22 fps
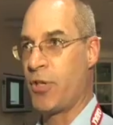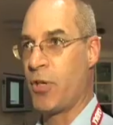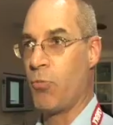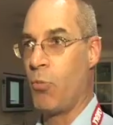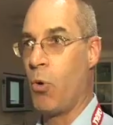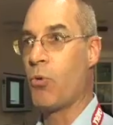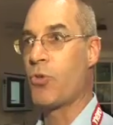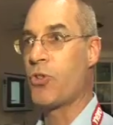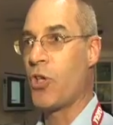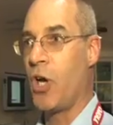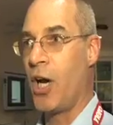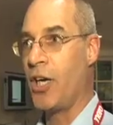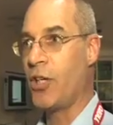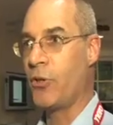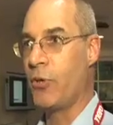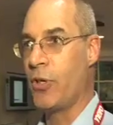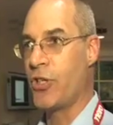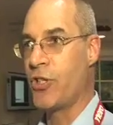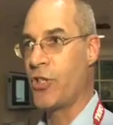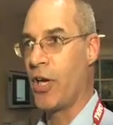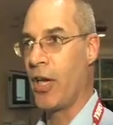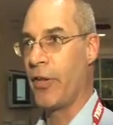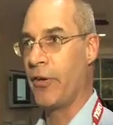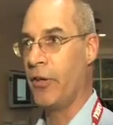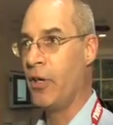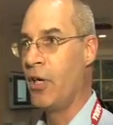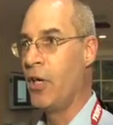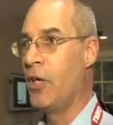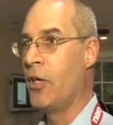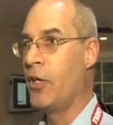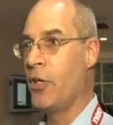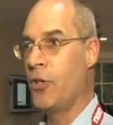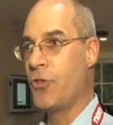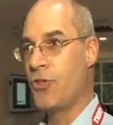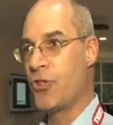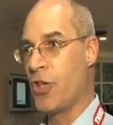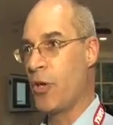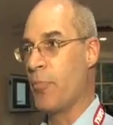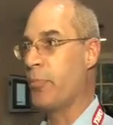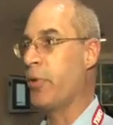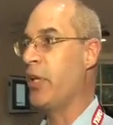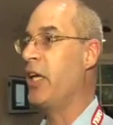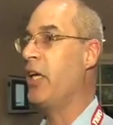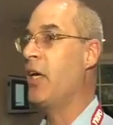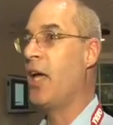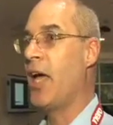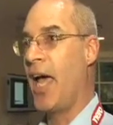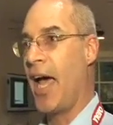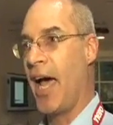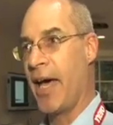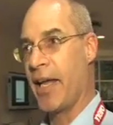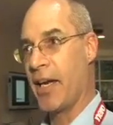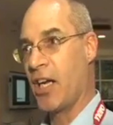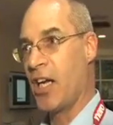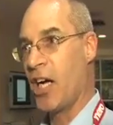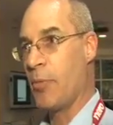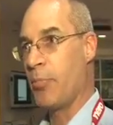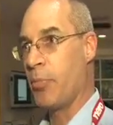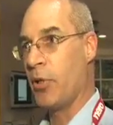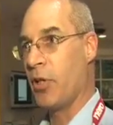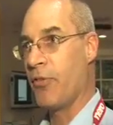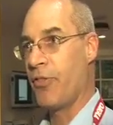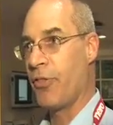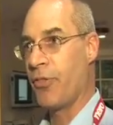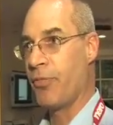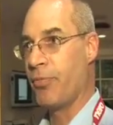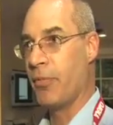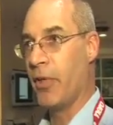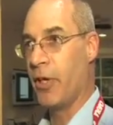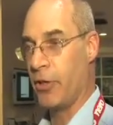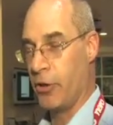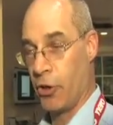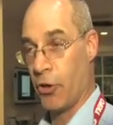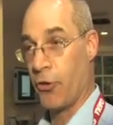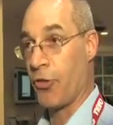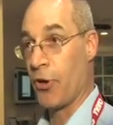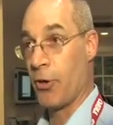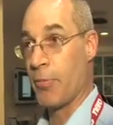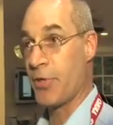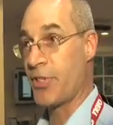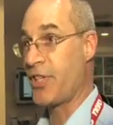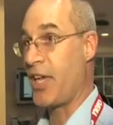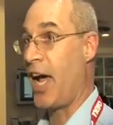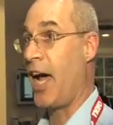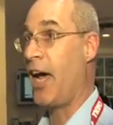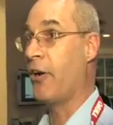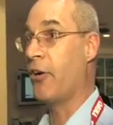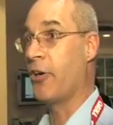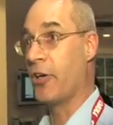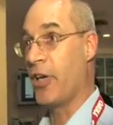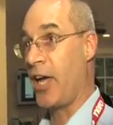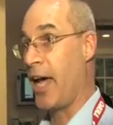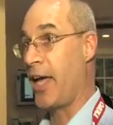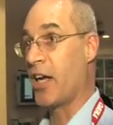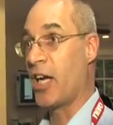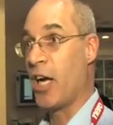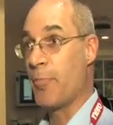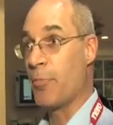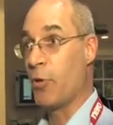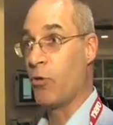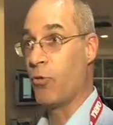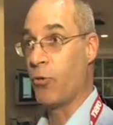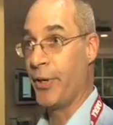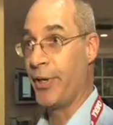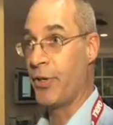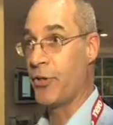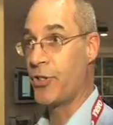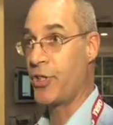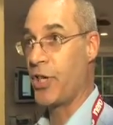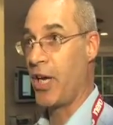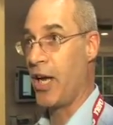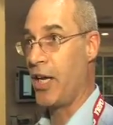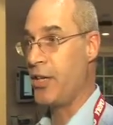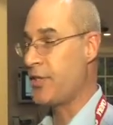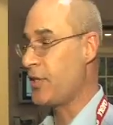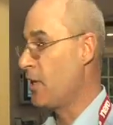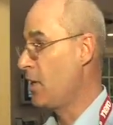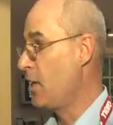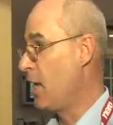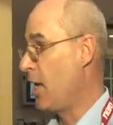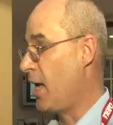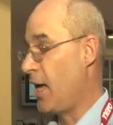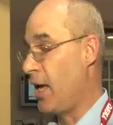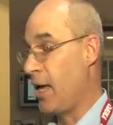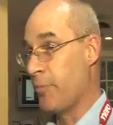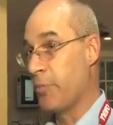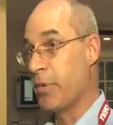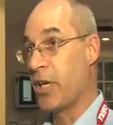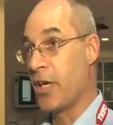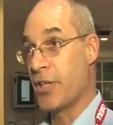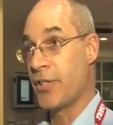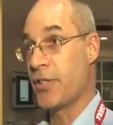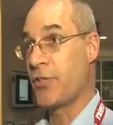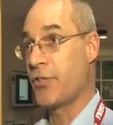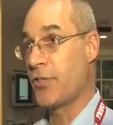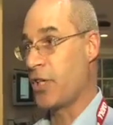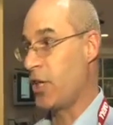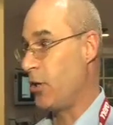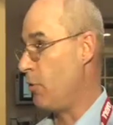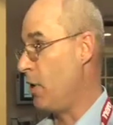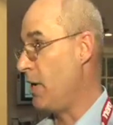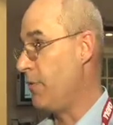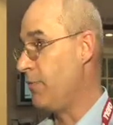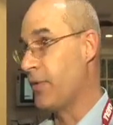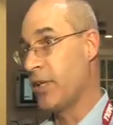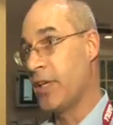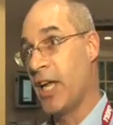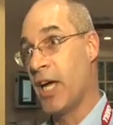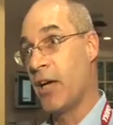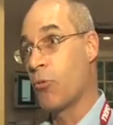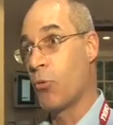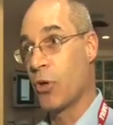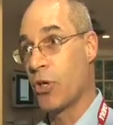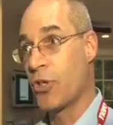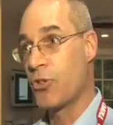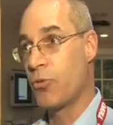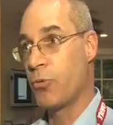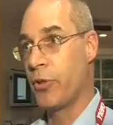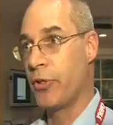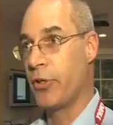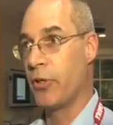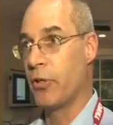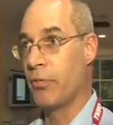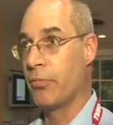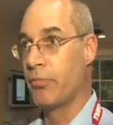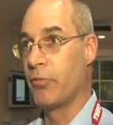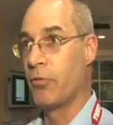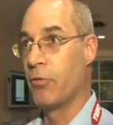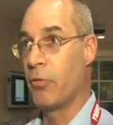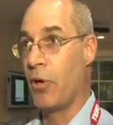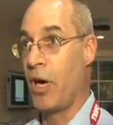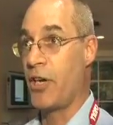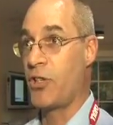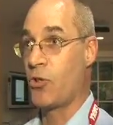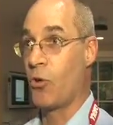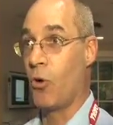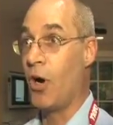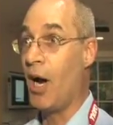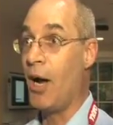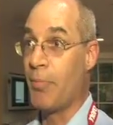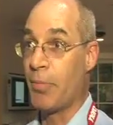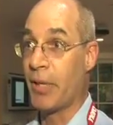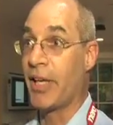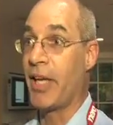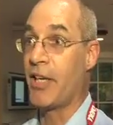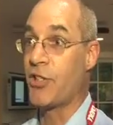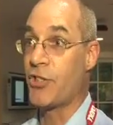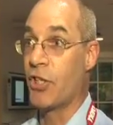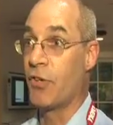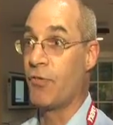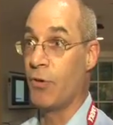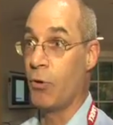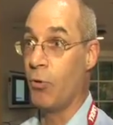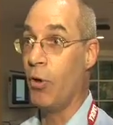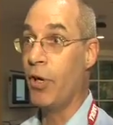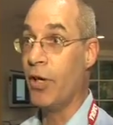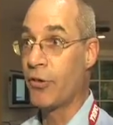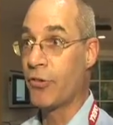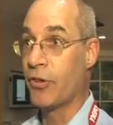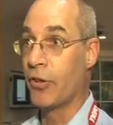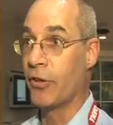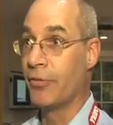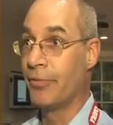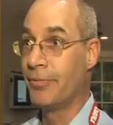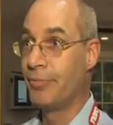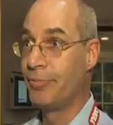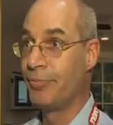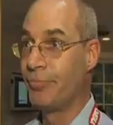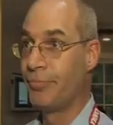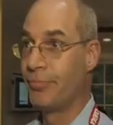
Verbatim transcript: that won't talk to each other. You simply add a couple of uh, your thermostat or you add a couple of window shades, and because it's Z-Wave, it now works with your garage door application if you want to.